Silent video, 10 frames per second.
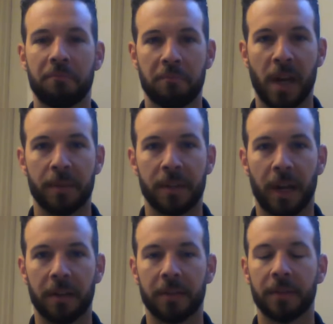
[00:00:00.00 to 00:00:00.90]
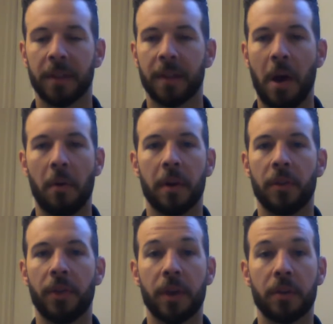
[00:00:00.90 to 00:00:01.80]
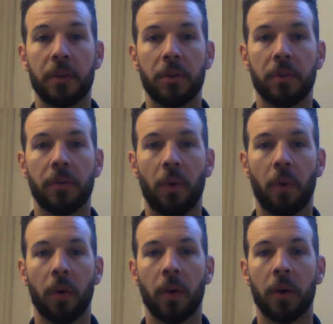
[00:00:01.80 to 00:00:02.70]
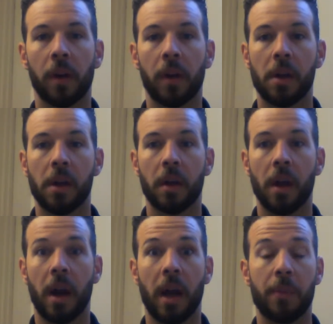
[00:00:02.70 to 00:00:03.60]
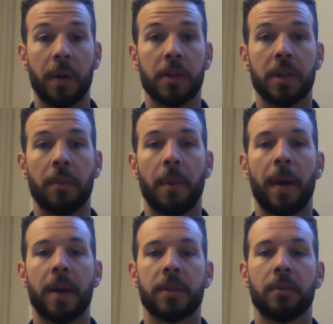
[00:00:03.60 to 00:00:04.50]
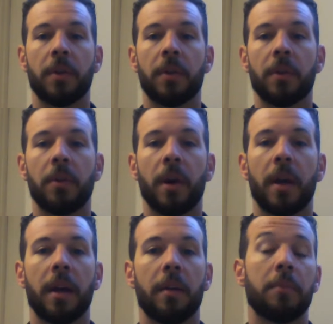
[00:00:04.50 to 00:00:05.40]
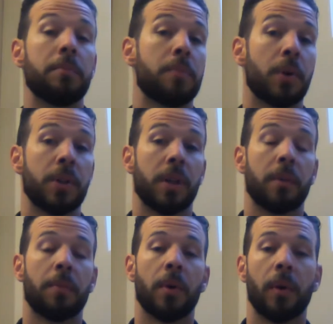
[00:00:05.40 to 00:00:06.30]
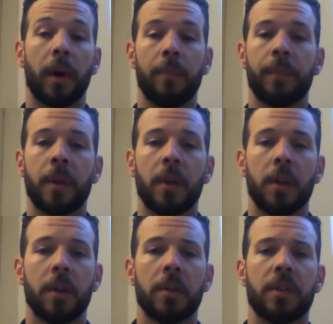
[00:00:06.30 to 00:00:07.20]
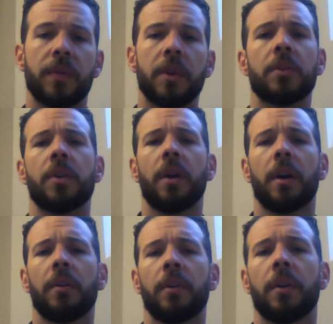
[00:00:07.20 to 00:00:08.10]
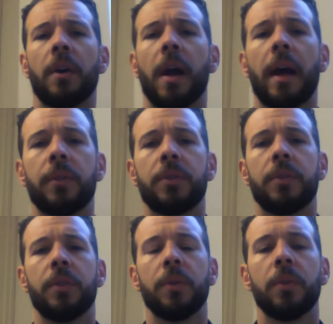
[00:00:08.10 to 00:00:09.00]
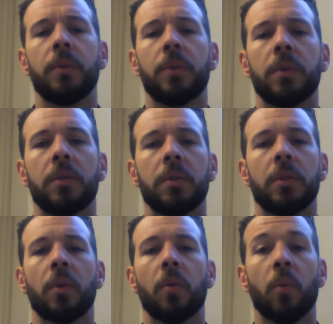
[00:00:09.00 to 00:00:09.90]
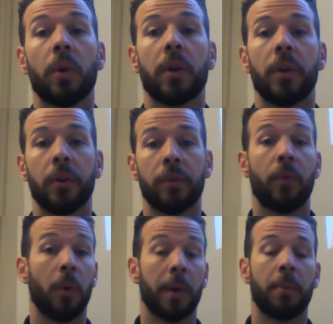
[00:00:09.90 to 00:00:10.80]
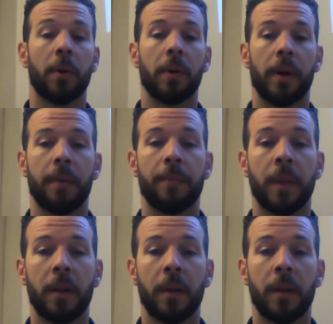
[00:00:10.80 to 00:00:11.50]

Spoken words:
My name's Tyler. I want to thank you for allowing me to share my passion with you and purchasing a program. This video is going to cover how to work your 4-week program.